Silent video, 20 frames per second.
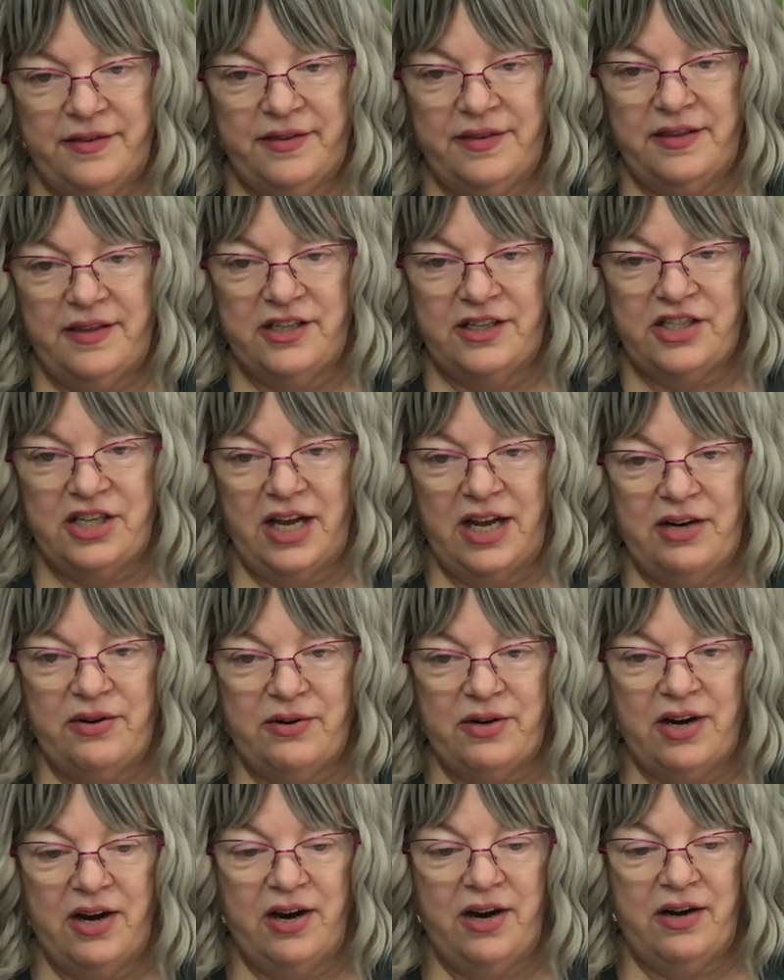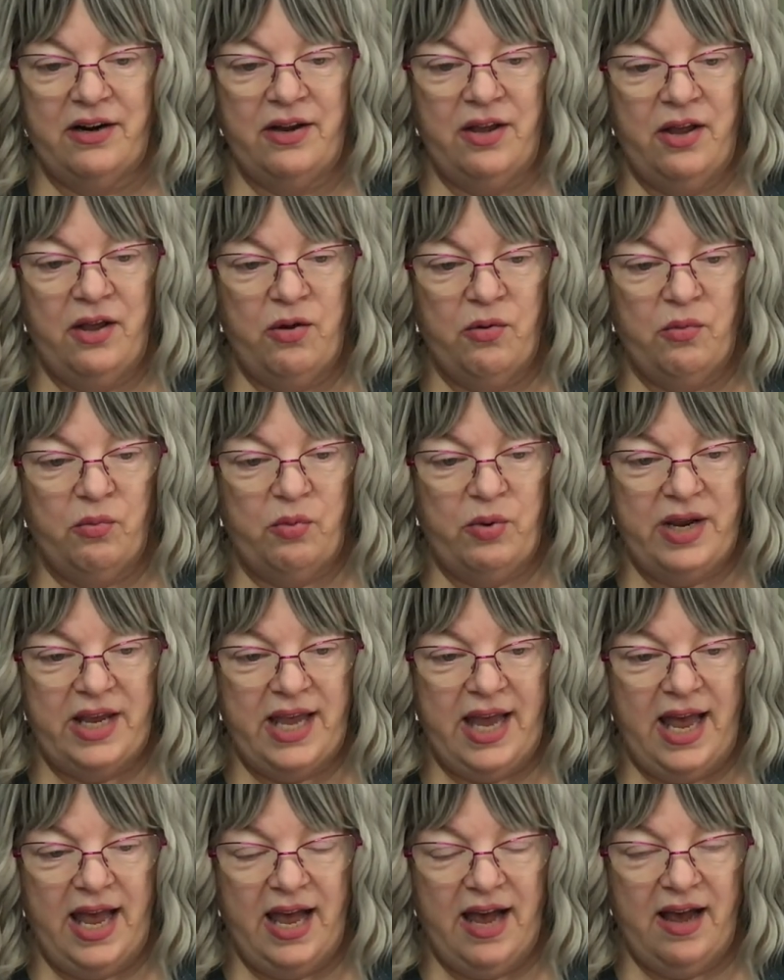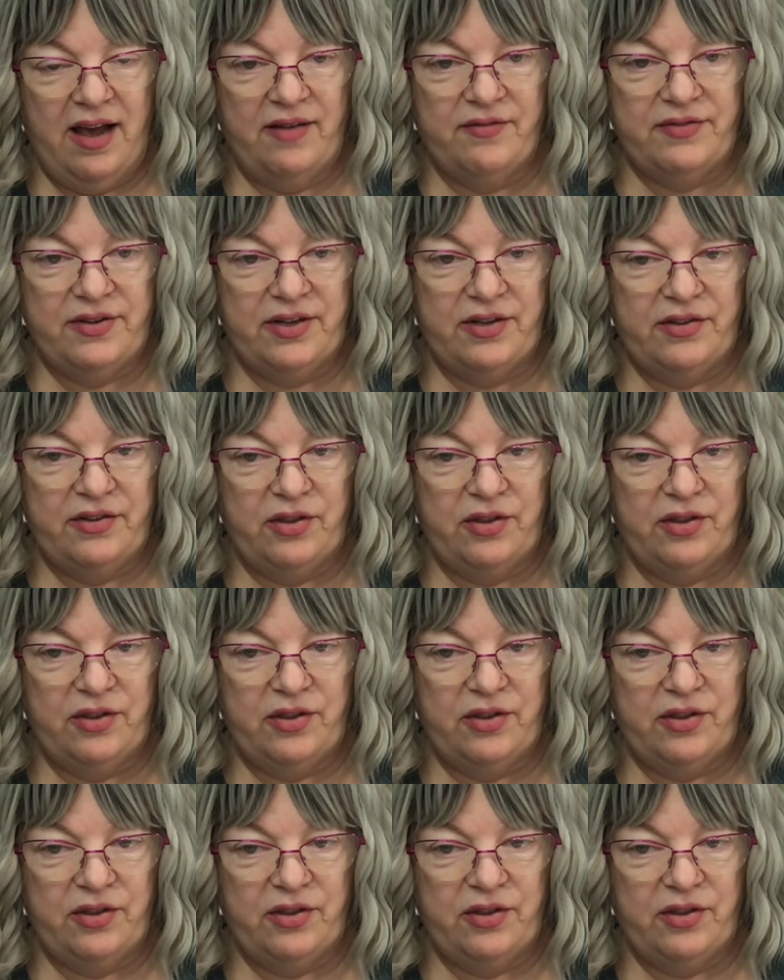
the shadow card, we have